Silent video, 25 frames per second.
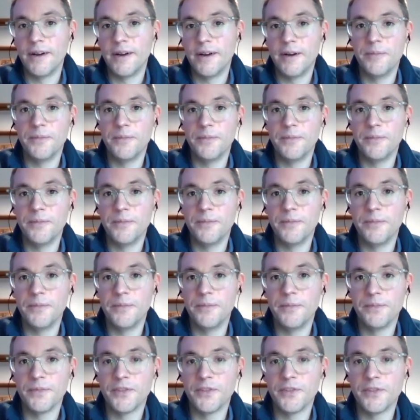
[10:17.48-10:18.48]
Um,
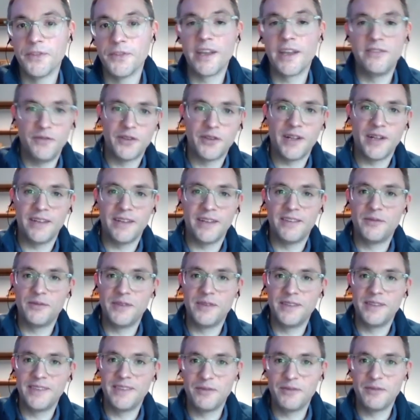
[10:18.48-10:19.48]
so yeah,
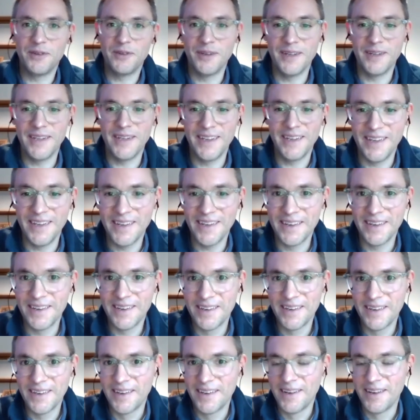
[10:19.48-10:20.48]
physical activity
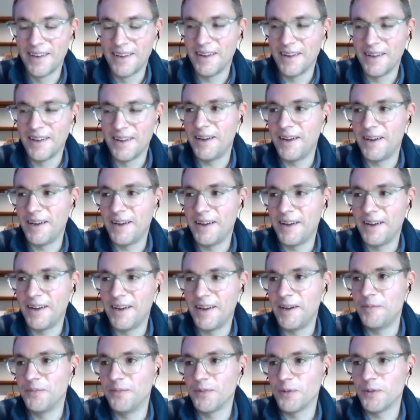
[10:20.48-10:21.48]
definitely
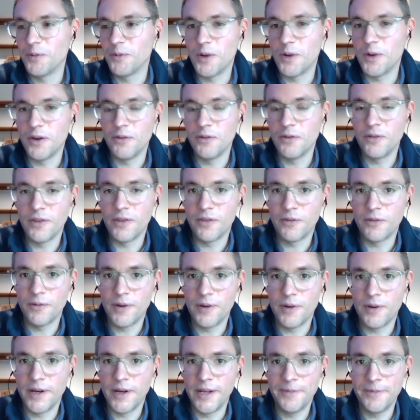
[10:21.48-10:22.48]
um, one
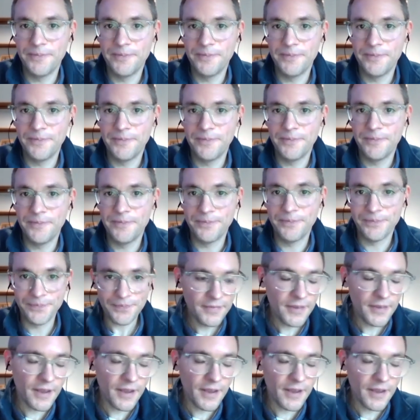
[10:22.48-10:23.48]
of the three.
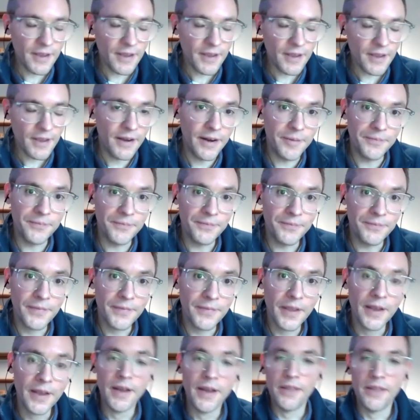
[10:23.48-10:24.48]

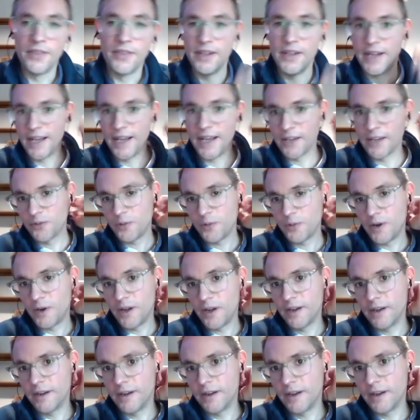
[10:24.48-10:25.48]
Um, the
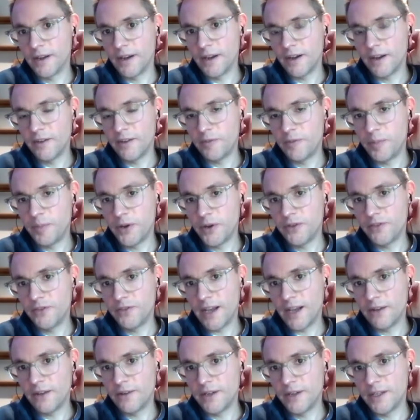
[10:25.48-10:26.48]
next one
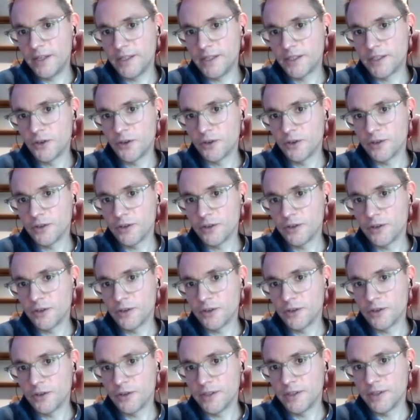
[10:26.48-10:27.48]
I've put down is
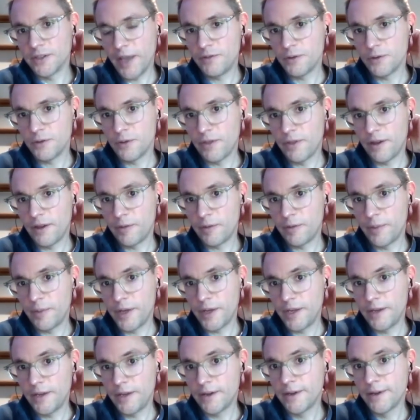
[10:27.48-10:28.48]
cognitive
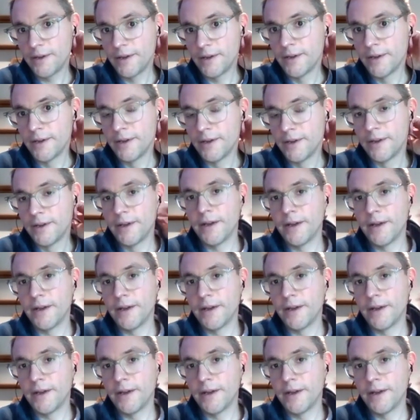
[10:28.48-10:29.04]
behavioral therapy.